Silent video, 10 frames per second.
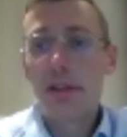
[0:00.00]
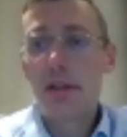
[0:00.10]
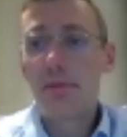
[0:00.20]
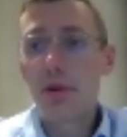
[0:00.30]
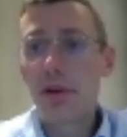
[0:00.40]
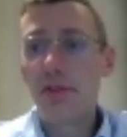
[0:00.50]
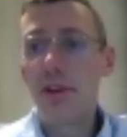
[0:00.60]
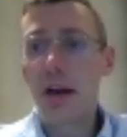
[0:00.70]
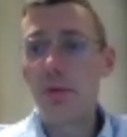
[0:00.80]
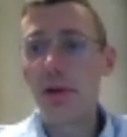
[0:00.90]
the point of
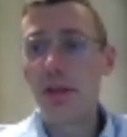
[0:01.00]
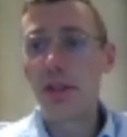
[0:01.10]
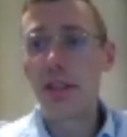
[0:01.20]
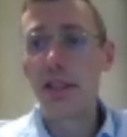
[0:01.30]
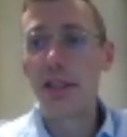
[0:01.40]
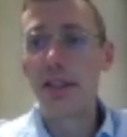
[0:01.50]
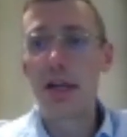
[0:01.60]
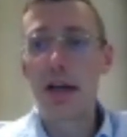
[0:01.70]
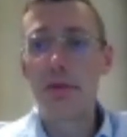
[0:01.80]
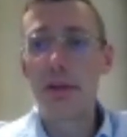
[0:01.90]
your outpatient clinic is
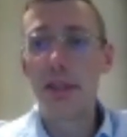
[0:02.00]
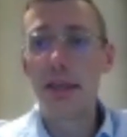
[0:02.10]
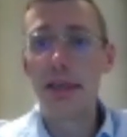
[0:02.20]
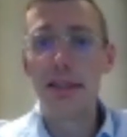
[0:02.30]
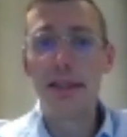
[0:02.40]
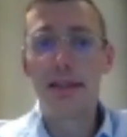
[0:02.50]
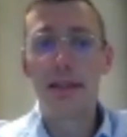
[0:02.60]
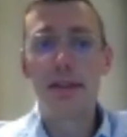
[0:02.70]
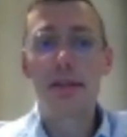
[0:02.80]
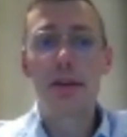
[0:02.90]
not really existent.